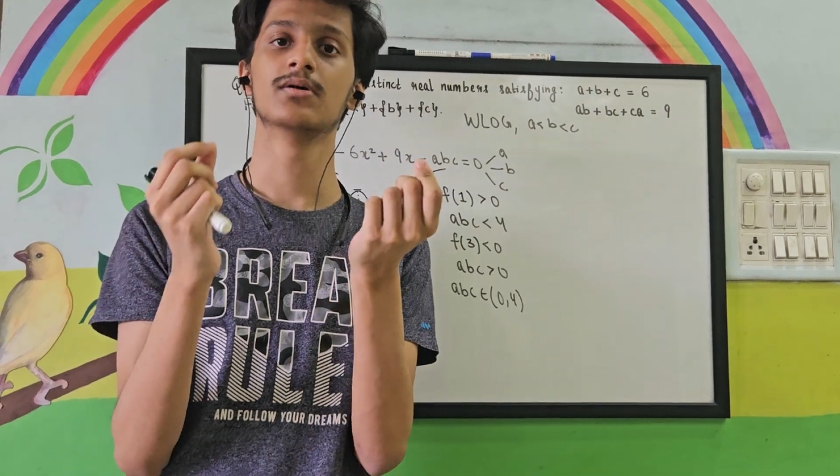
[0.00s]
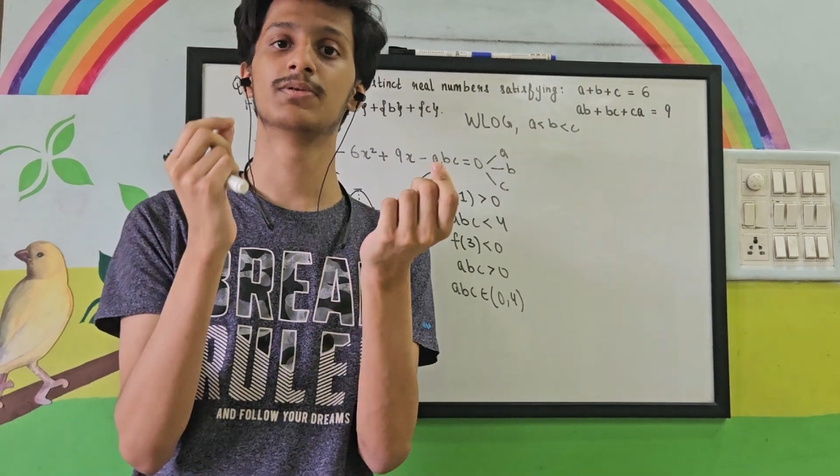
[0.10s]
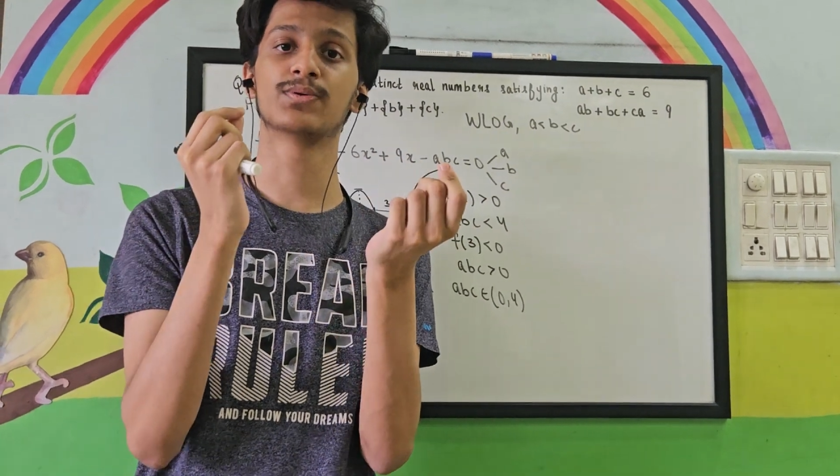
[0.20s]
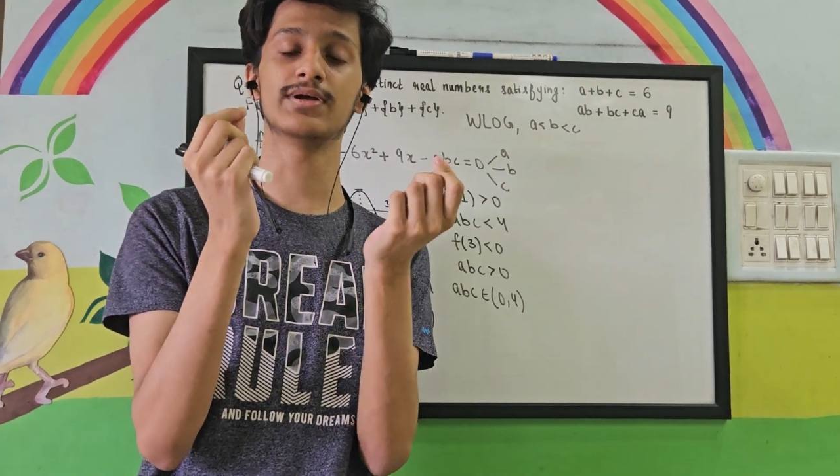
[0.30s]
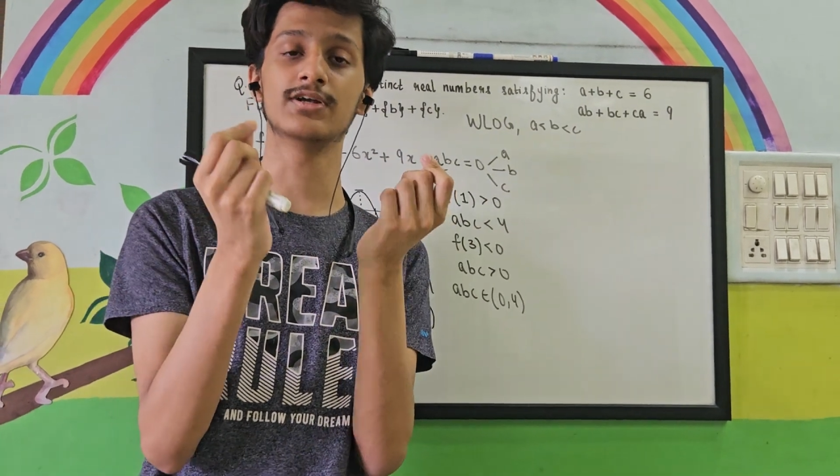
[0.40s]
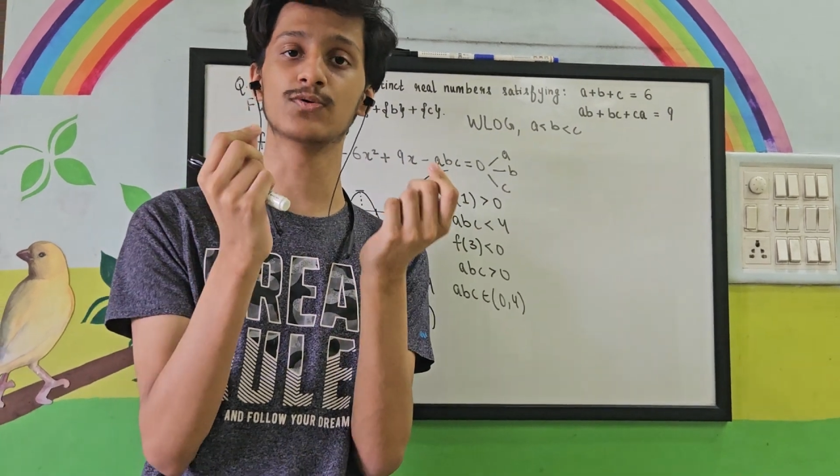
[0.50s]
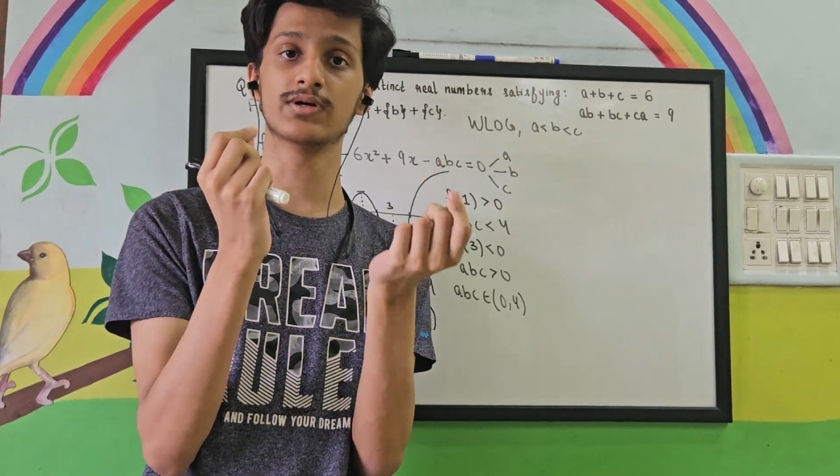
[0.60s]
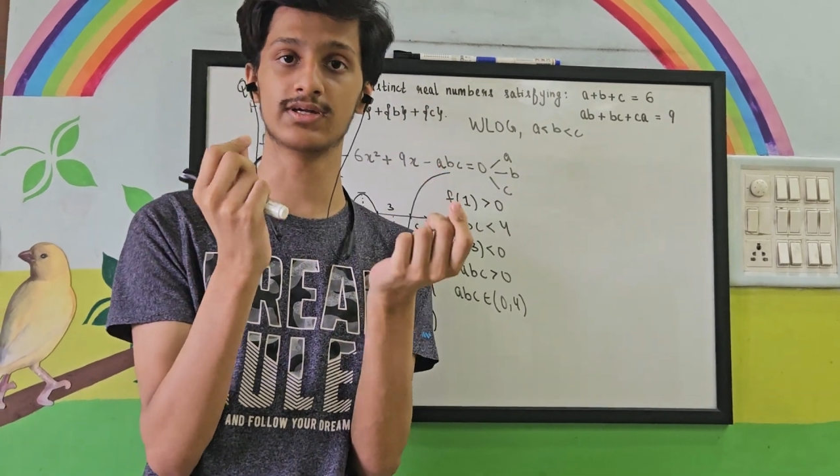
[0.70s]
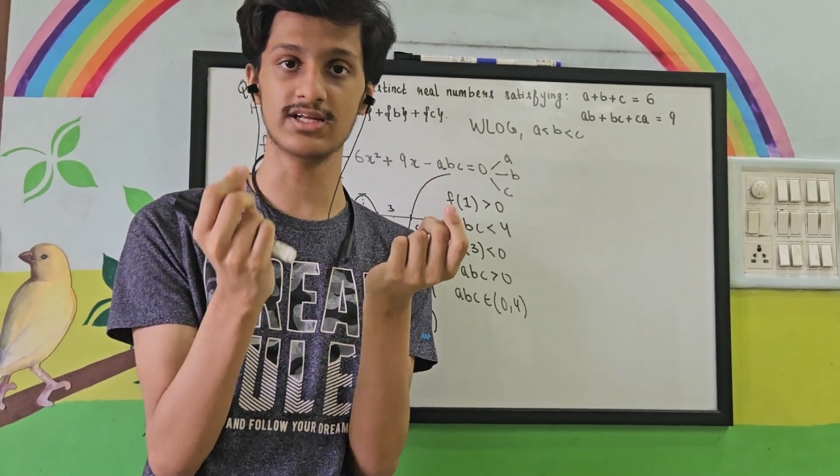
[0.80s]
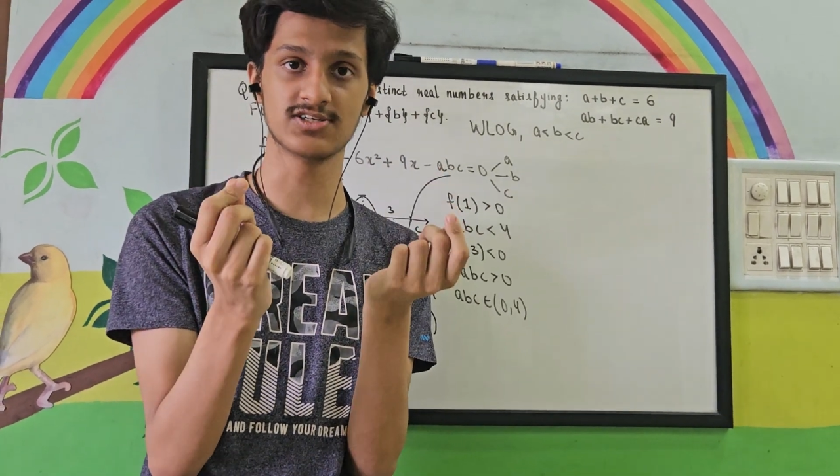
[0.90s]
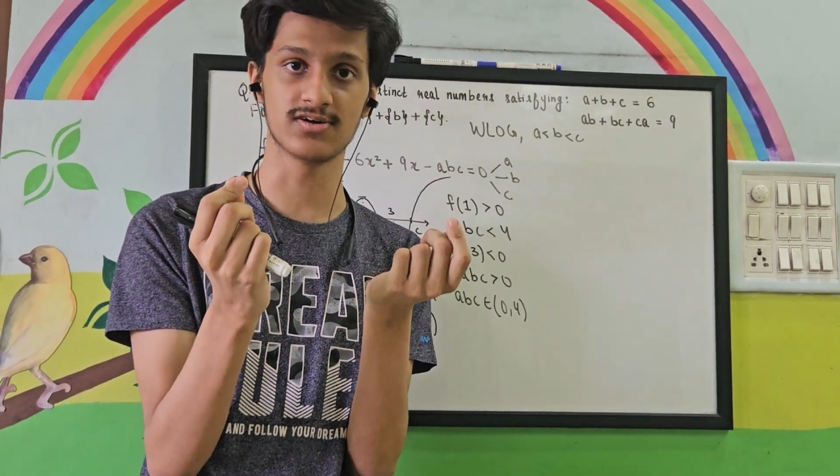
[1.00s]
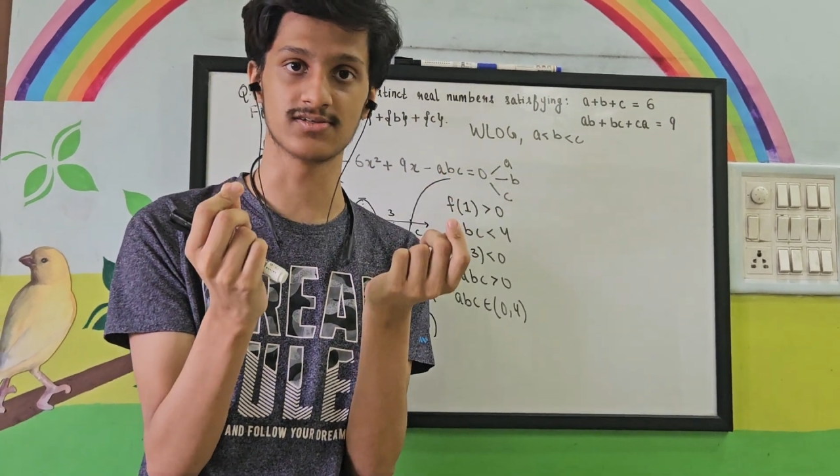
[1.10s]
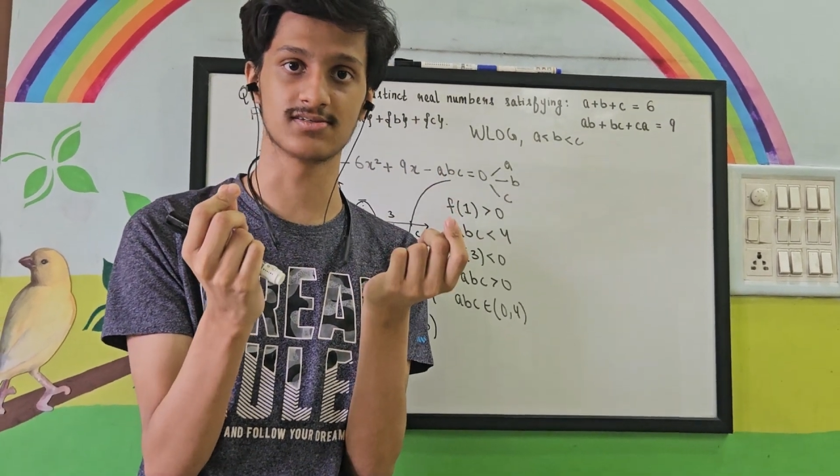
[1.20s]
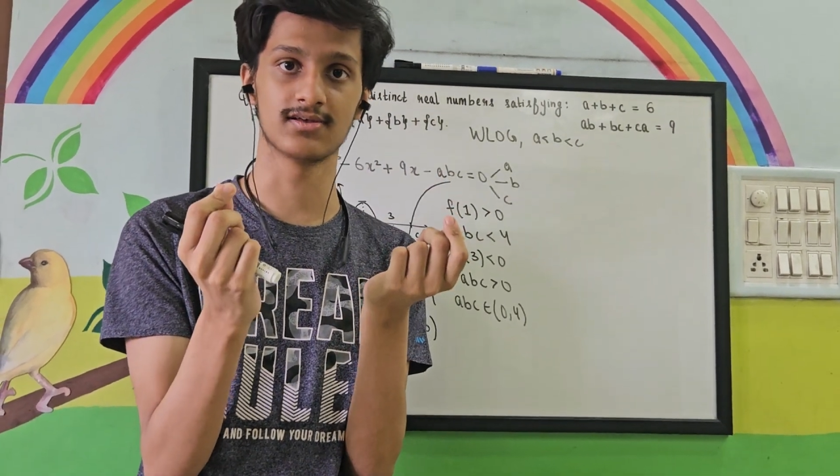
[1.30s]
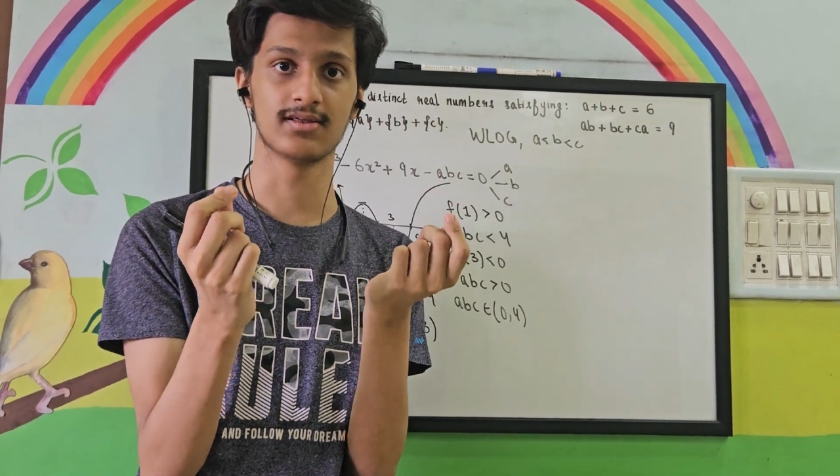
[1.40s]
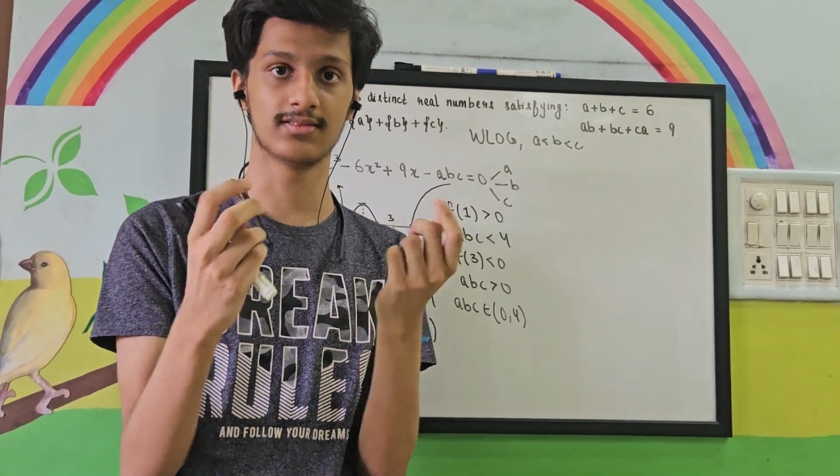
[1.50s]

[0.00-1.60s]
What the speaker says: between two integers.